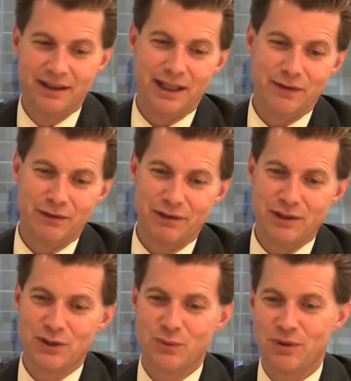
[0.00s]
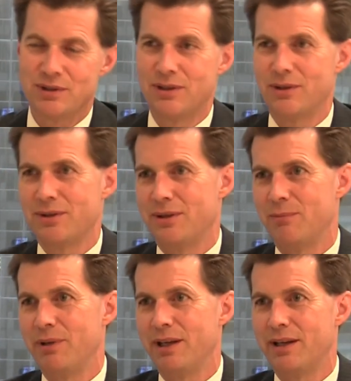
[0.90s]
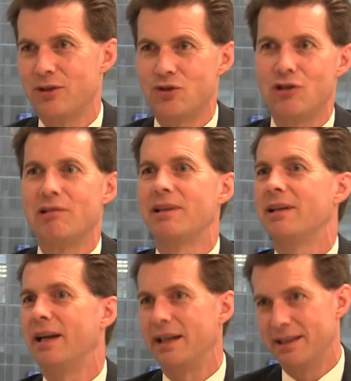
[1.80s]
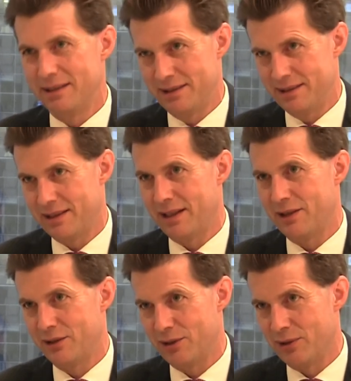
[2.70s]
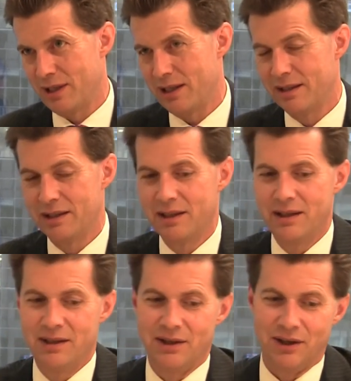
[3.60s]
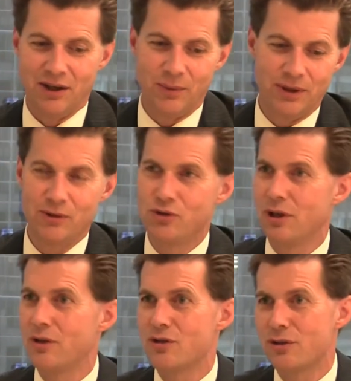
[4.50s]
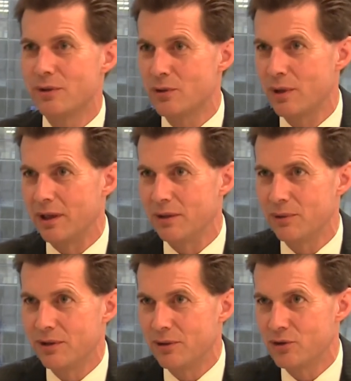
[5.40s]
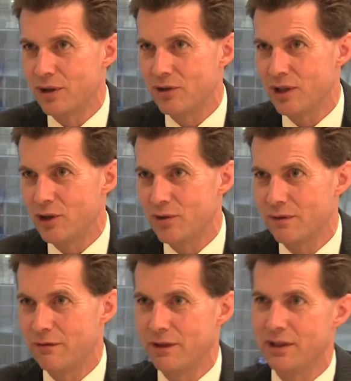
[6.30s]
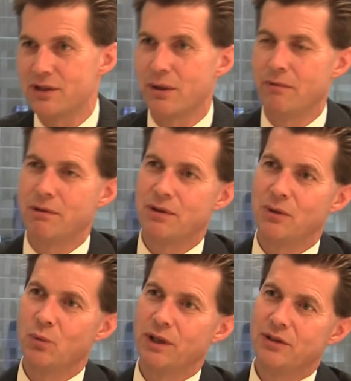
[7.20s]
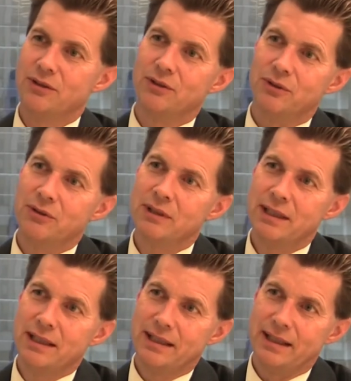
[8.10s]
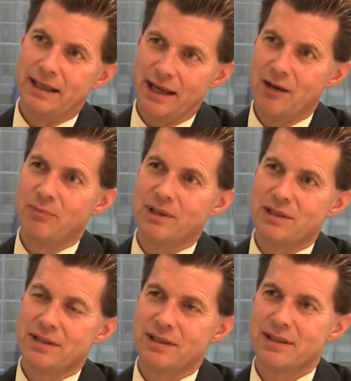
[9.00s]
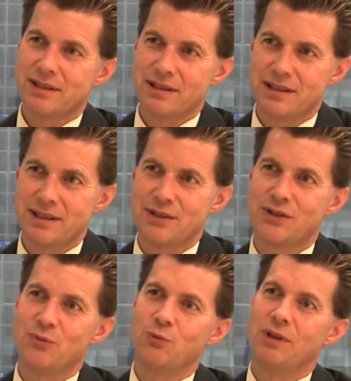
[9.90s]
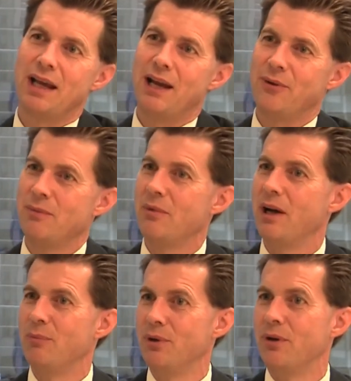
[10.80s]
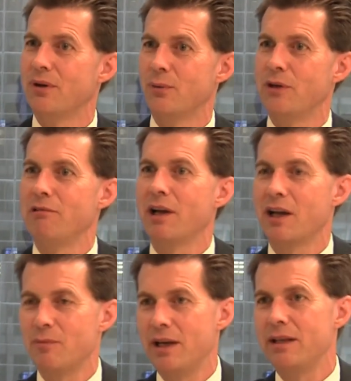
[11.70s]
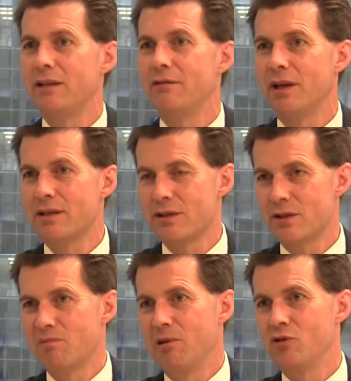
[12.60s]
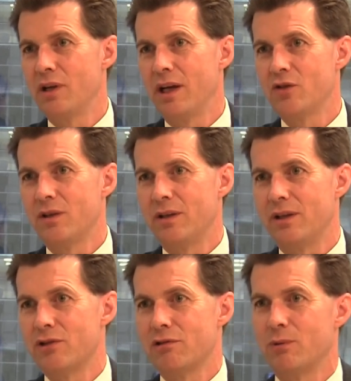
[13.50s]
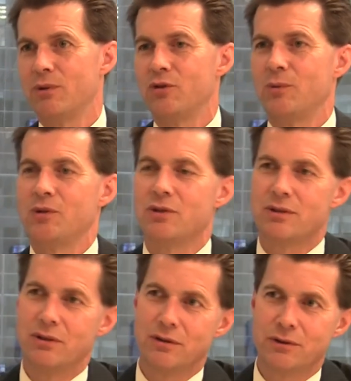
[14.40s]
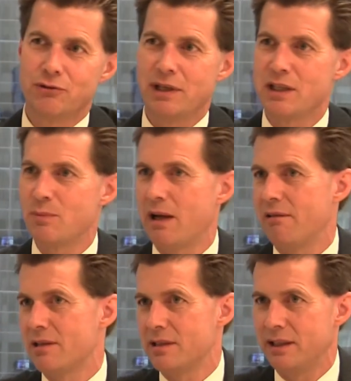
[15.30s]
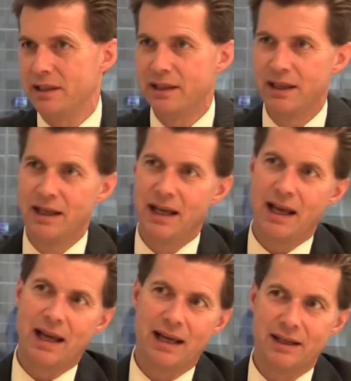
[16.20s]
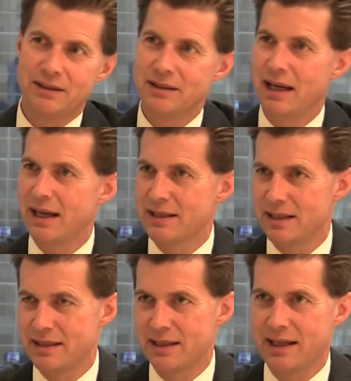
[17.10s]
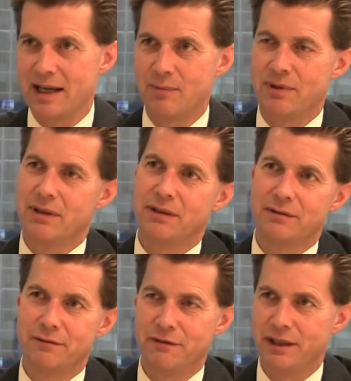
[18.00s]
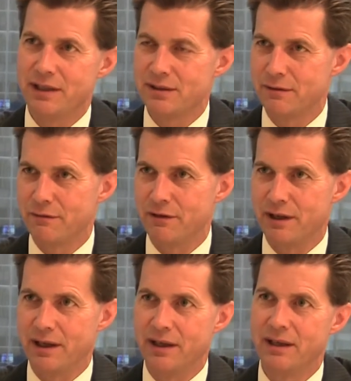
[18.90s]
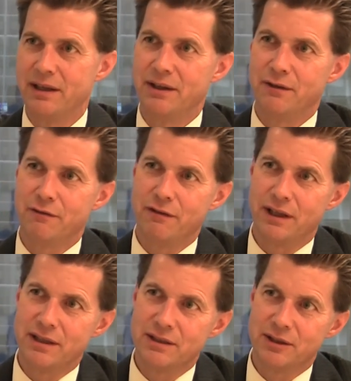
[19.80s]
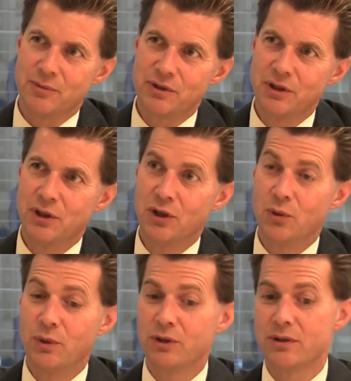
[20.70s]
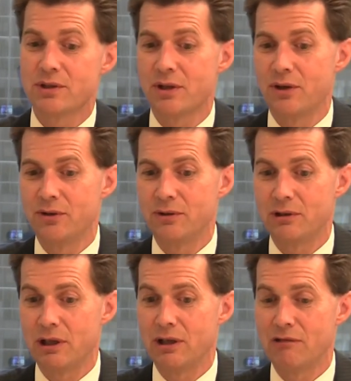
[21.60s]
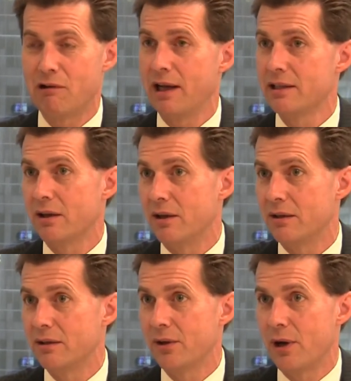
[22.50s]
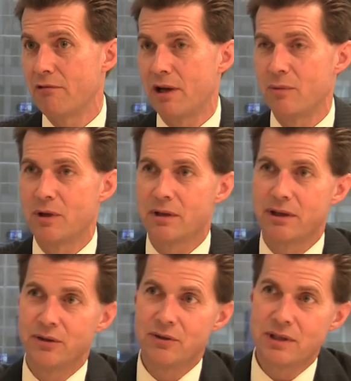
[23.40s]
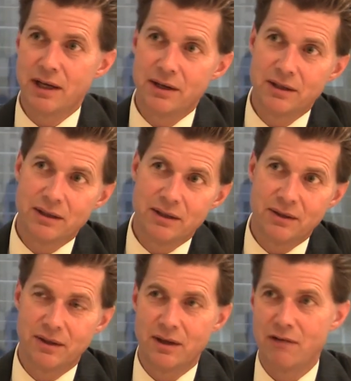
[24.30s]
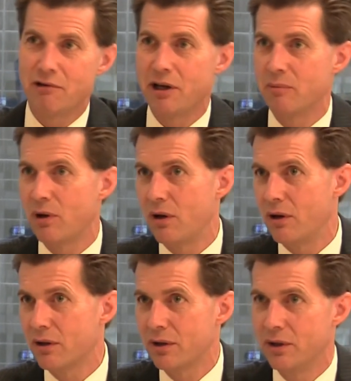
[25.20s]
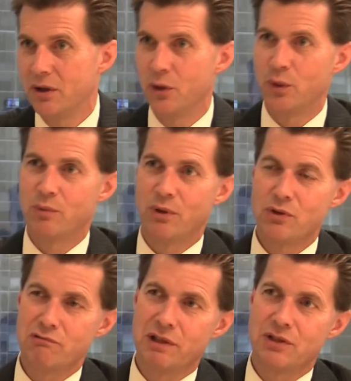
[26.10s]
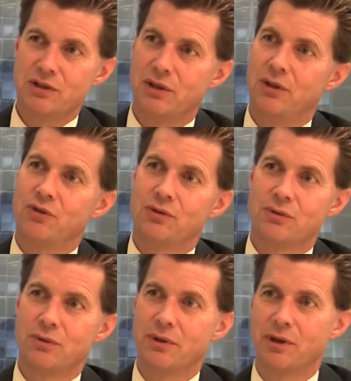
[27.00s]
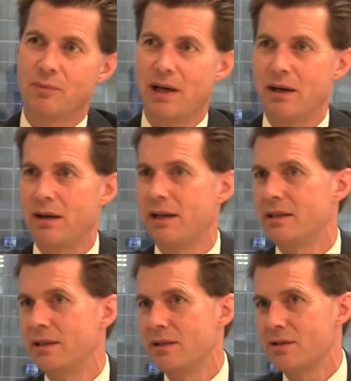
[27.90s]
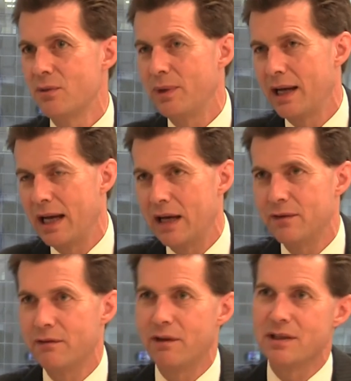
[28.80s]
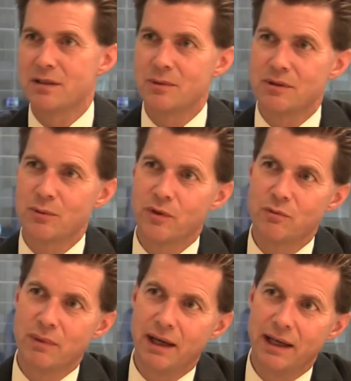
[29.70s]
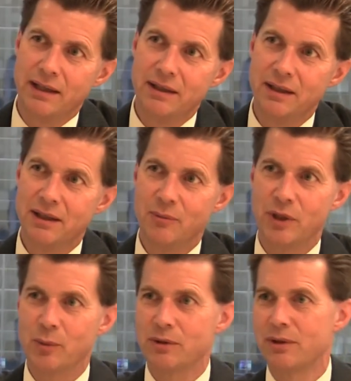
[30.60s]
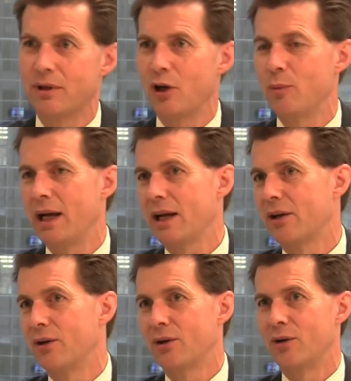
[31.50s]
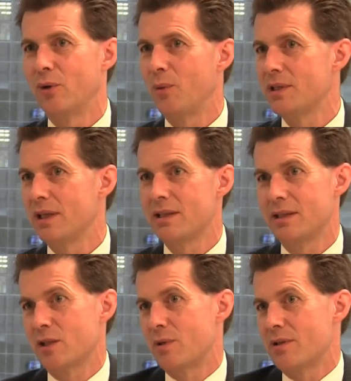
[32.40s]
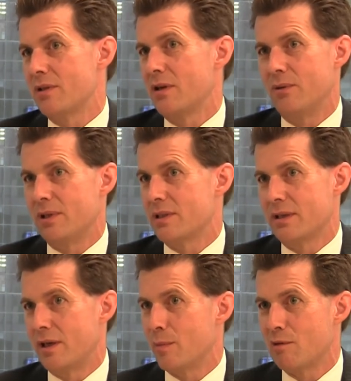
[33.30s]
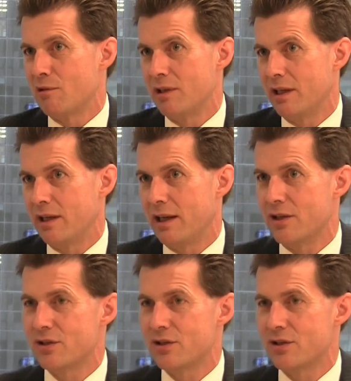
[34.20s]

If investors want to look at the P and L during the day, they can do that. We don't charge two and twenty. We don't charge hedge fund fees. So everything we do in our business is consistent with how, in my book, we recommend investors approach the hedge fund industry, which, which is to look for transparency and access to capital and fees that are fair and fair terms. We also uh, write a lot. You know, I write a monthly newsletter, uh, I write a blog, we post research talking about ideas that we have, investments that we've made. People can go back and look at what we said six months ago. It's still up there on the internet.